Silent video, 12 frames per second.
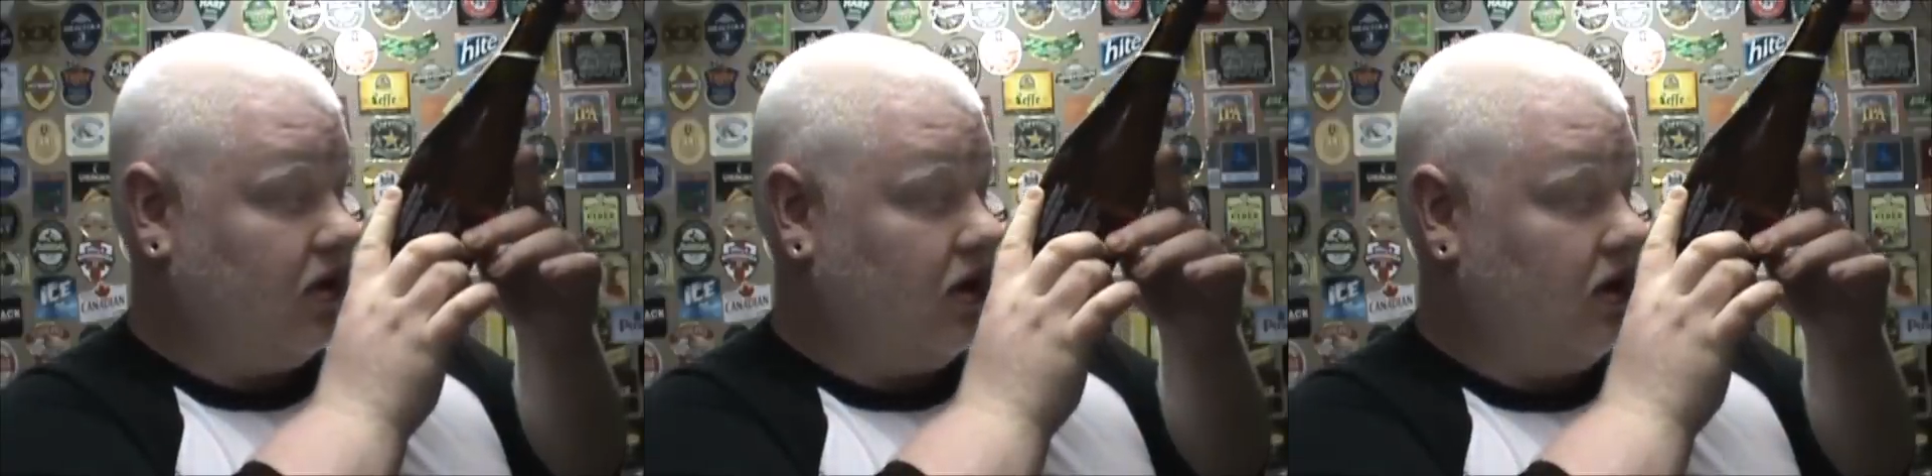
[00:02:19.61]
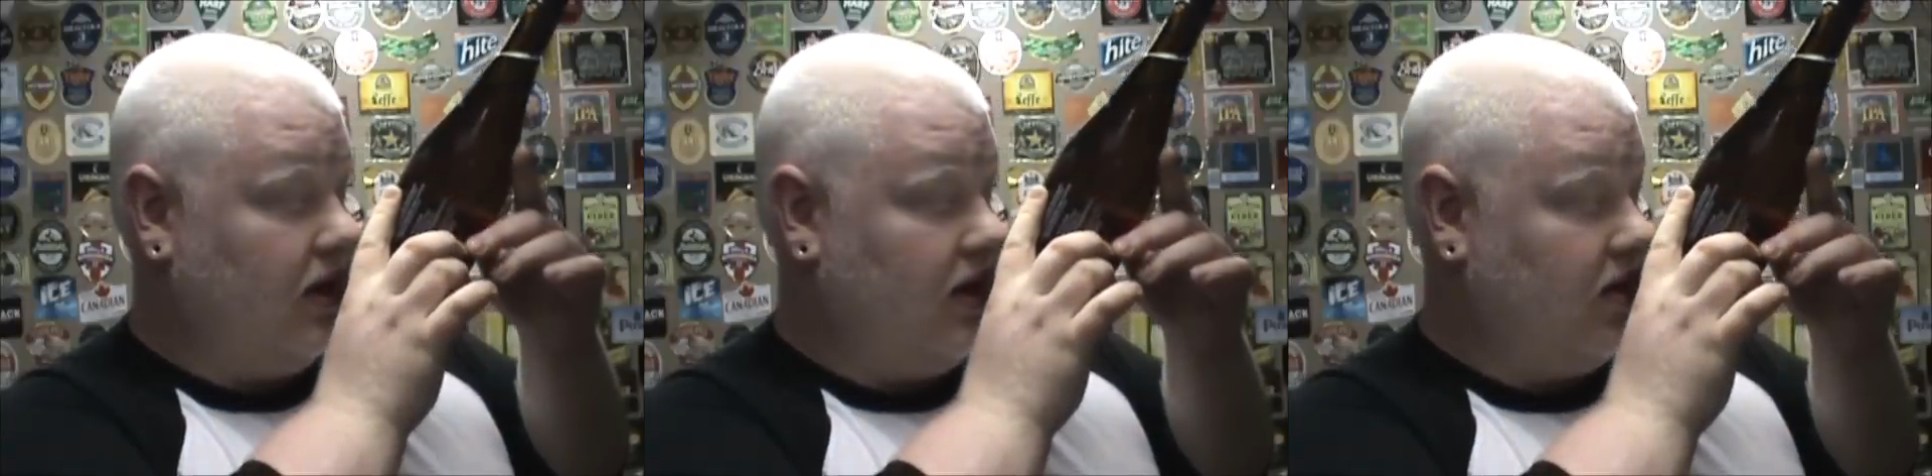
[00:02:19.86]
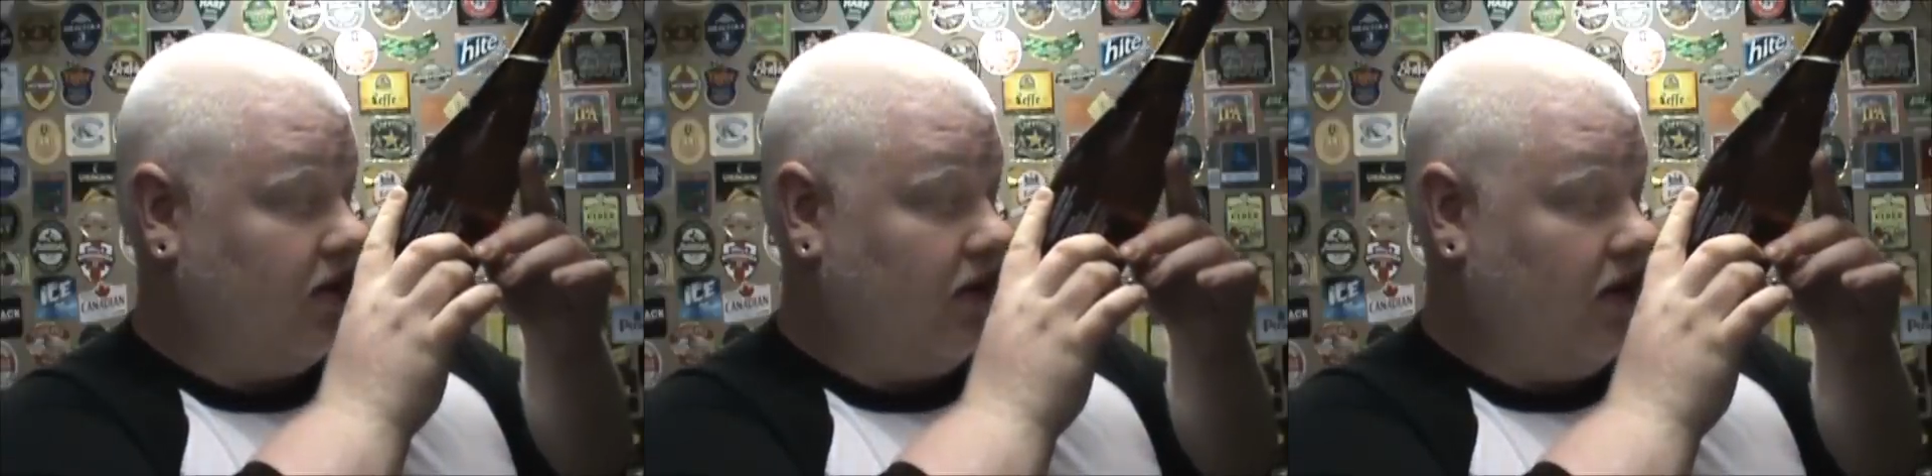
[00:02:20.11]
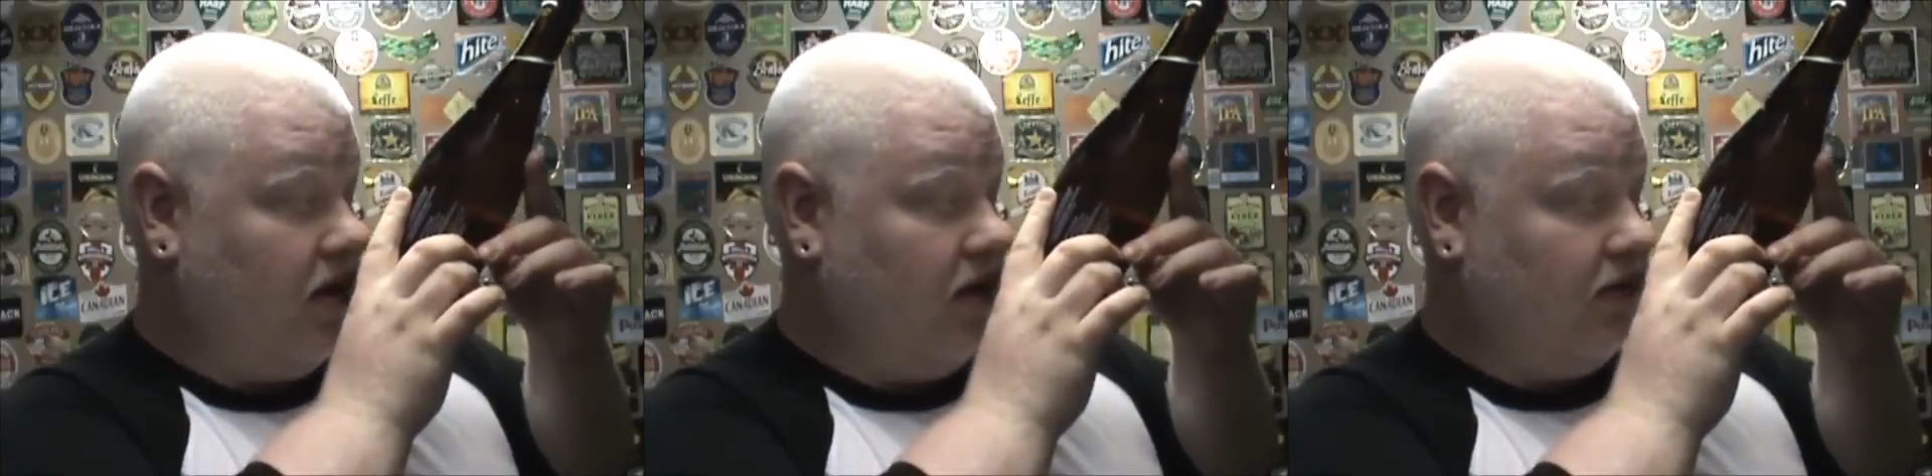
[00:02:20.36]
leader,
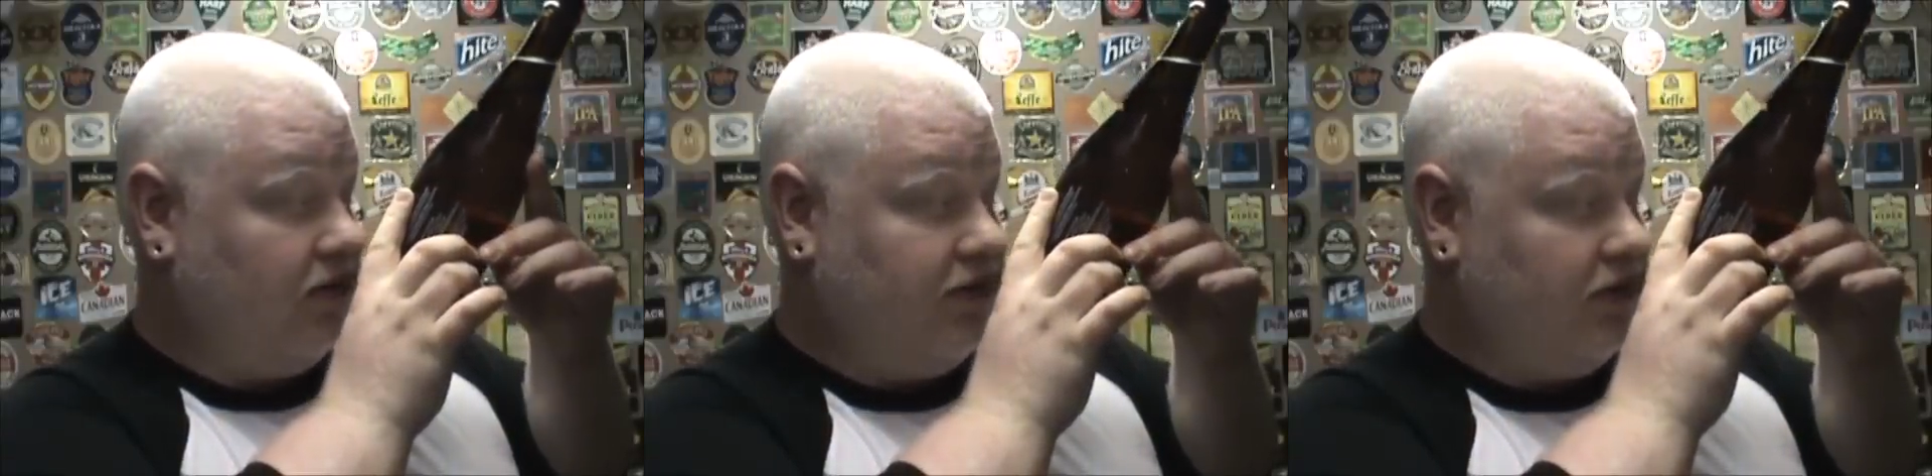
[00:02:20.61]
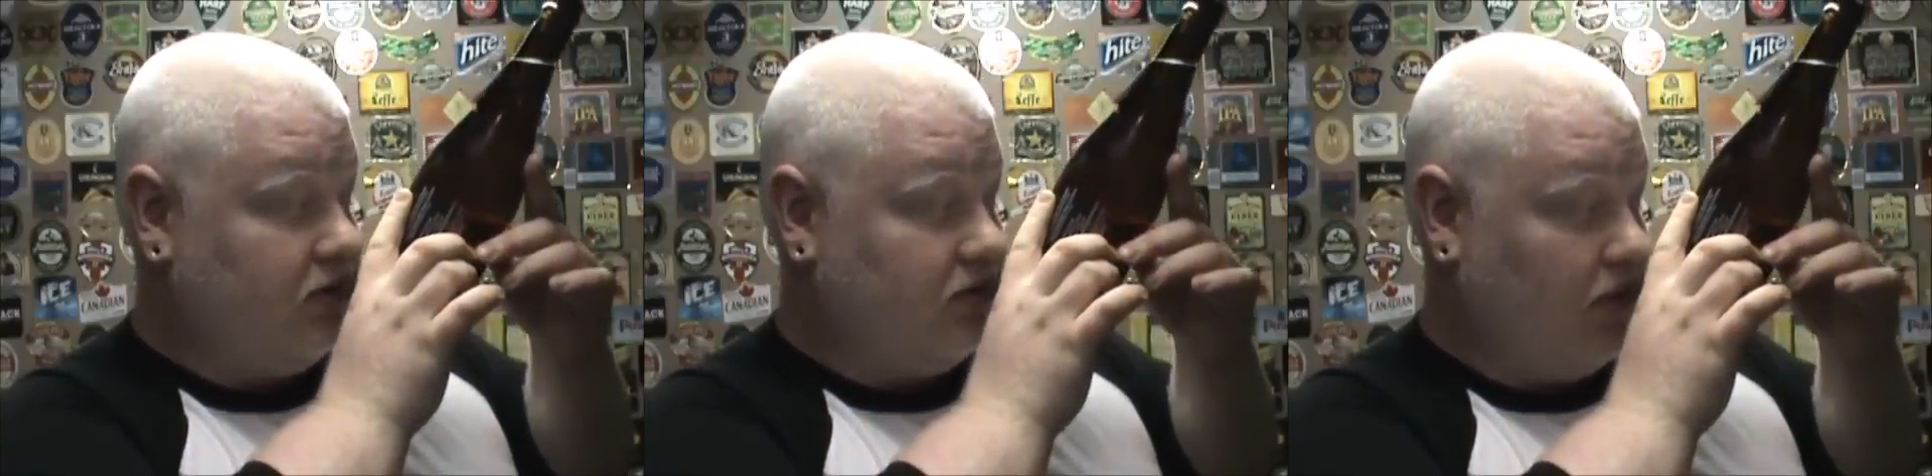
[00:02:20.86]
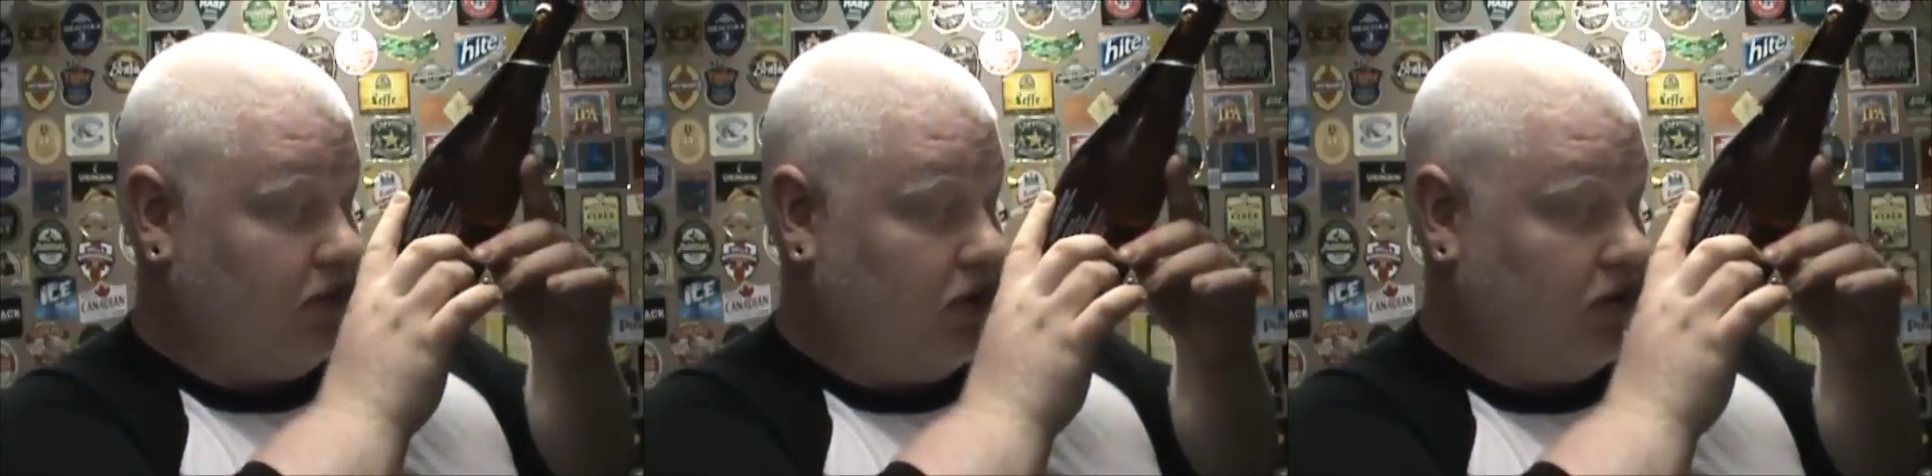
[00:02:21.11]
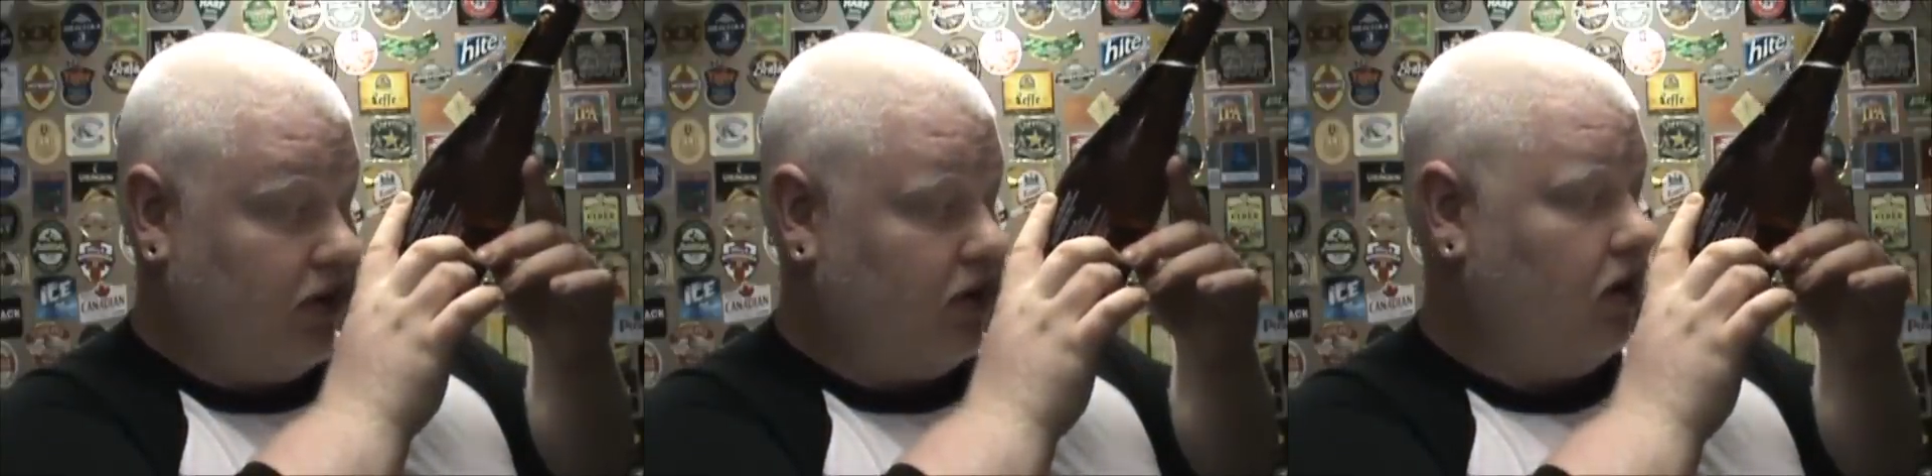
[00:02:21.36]
fearsome
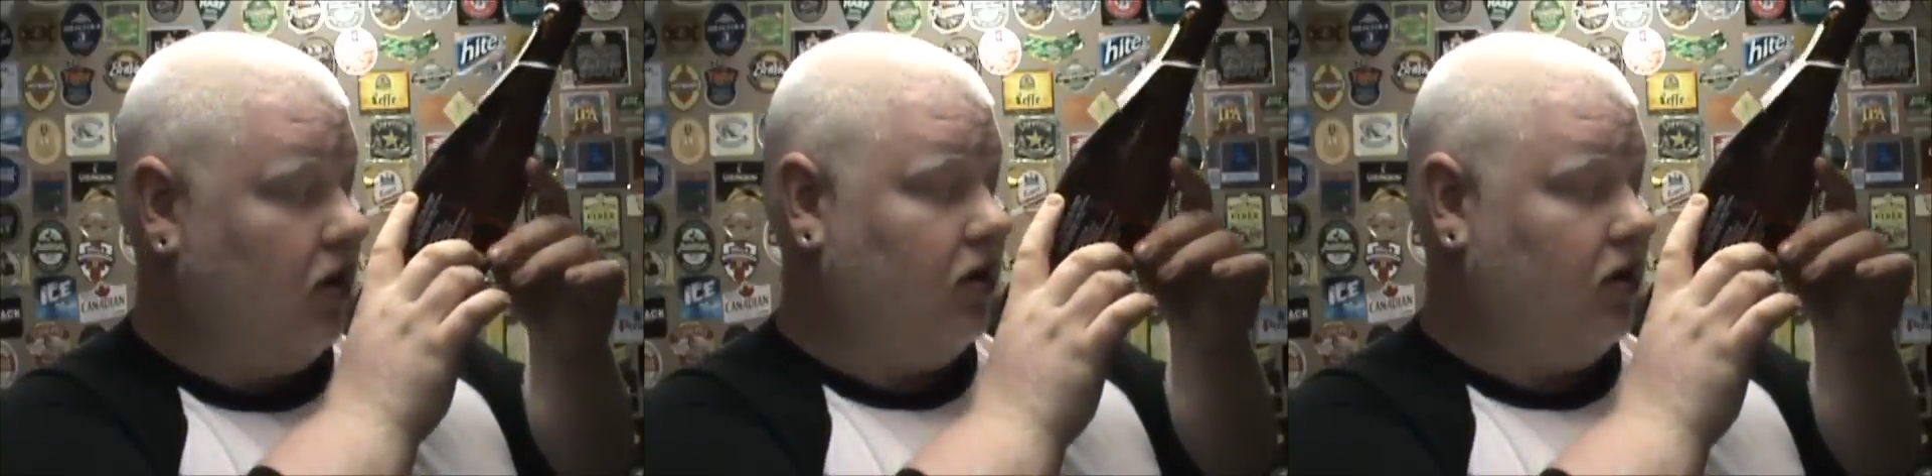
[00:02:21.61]
opponent,